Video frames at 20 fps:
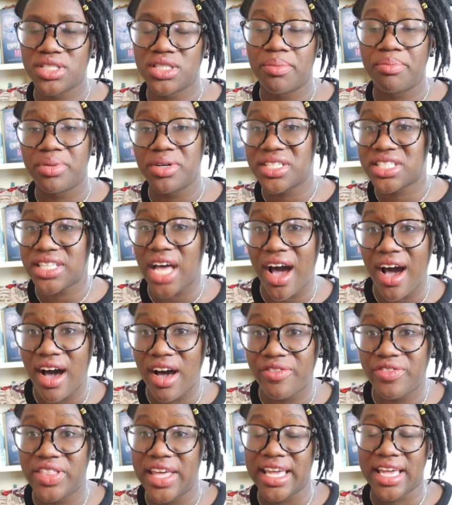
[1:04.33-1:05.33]
some books
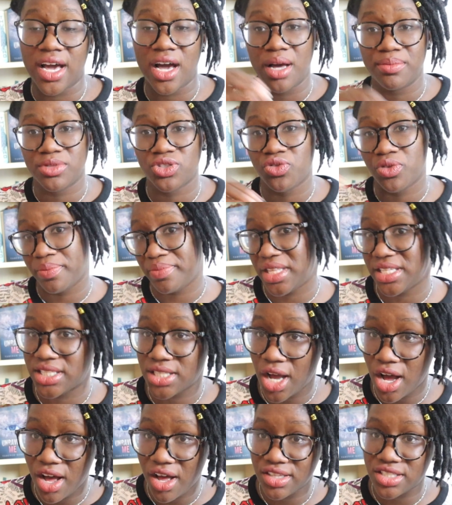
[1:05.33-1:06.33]
off that comes from
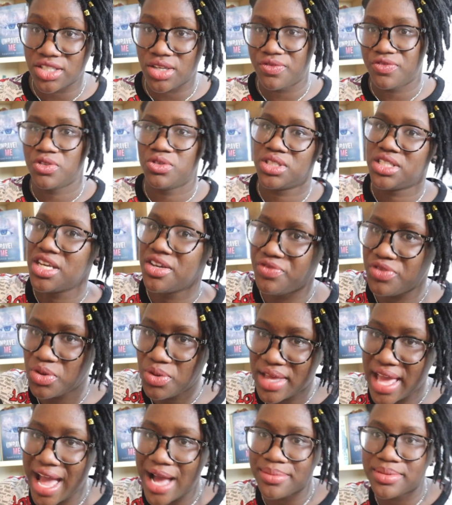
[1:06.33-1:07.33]
this haul. So if you see a
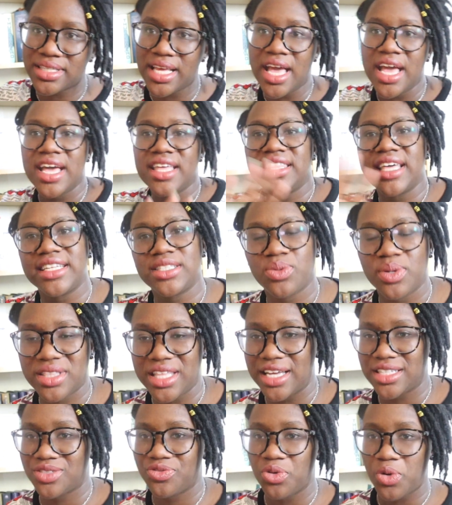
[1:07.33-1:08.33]
few gaps, that's what
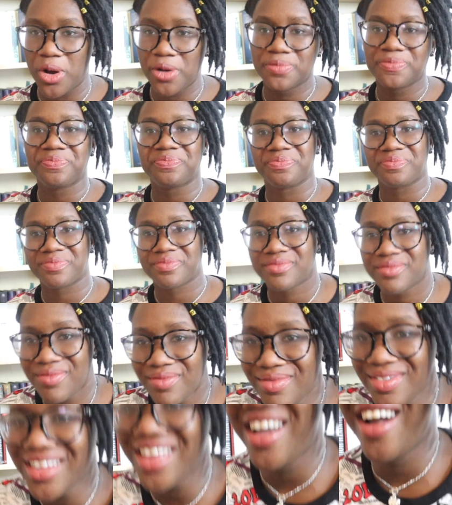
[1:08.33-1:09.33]
that's for.
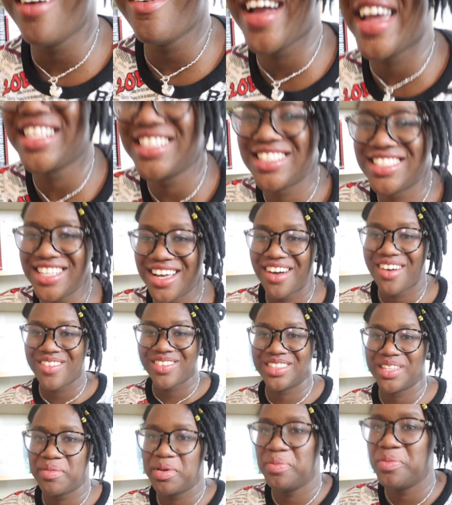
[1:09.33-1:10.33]
All right, so
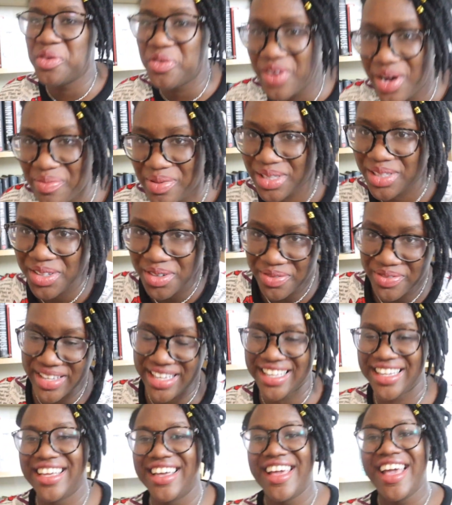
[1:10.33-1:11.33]
let me move up a little
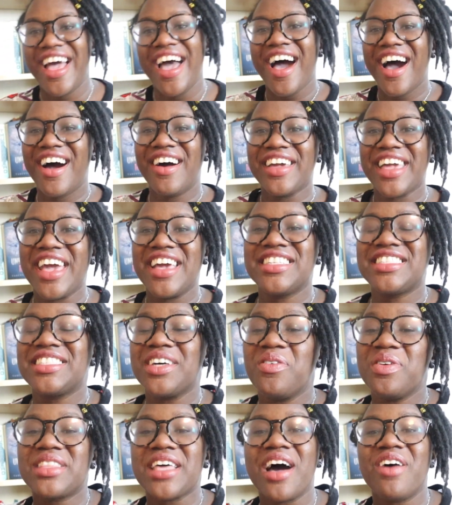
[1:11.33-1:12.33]
bit. Okay,
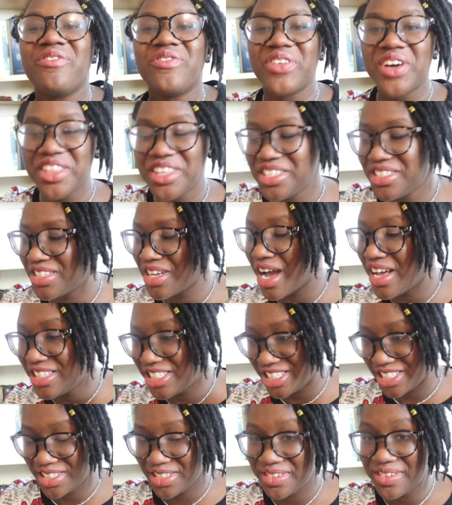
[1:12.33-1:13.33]
so without further
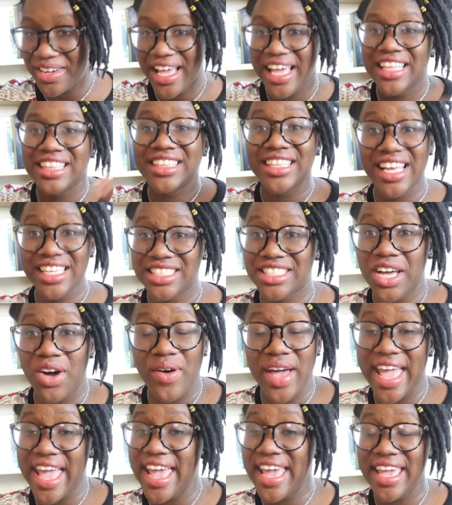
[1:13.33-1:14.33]
ado, let's go
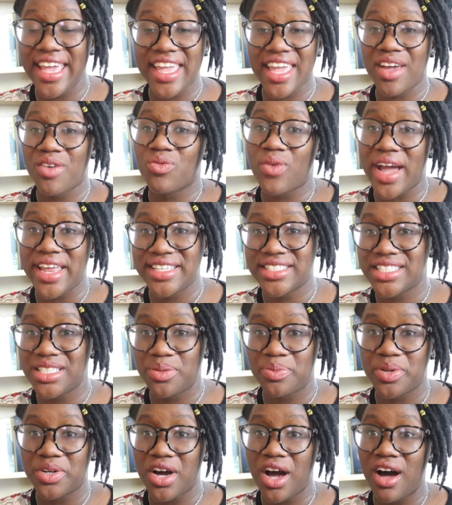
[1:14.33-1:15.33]
ahead and get right into
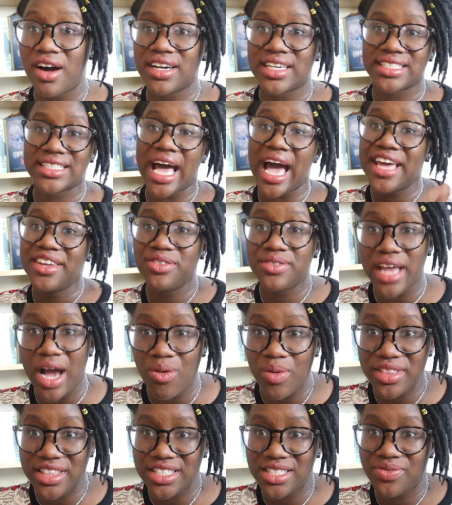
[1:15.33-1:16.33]
the book haul because I do
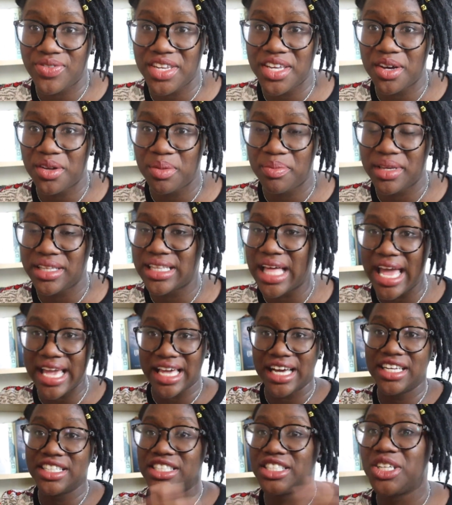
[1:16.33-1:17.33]
not want this video to be
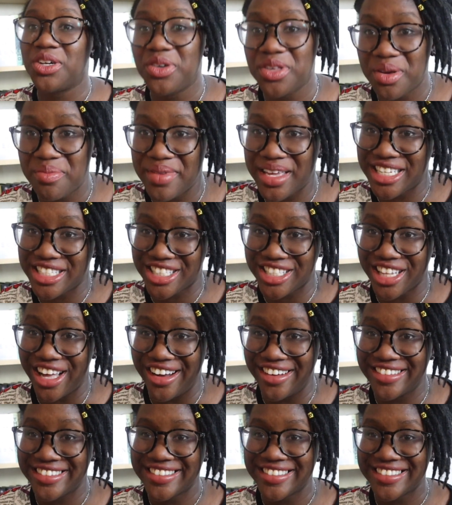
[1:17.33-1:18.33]
like a zillion minutes long.